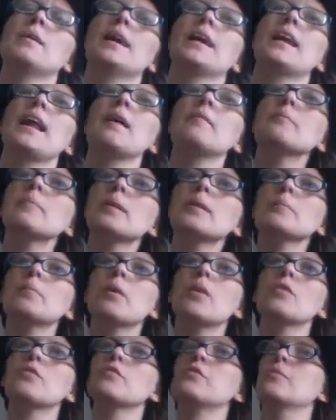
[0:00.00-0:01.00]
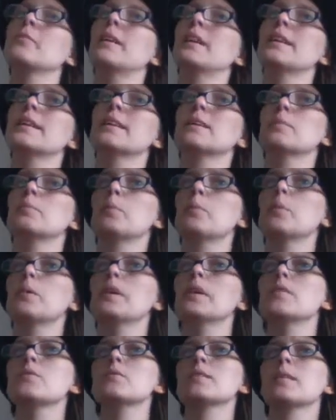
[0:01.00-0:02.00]
my glamping pod for my little
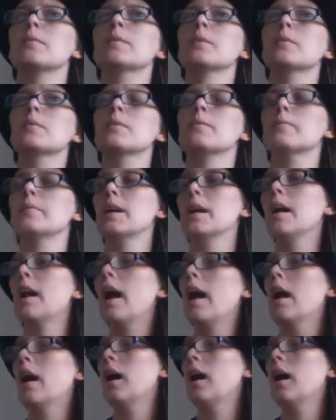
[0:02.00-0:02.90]
boy who's coming with me.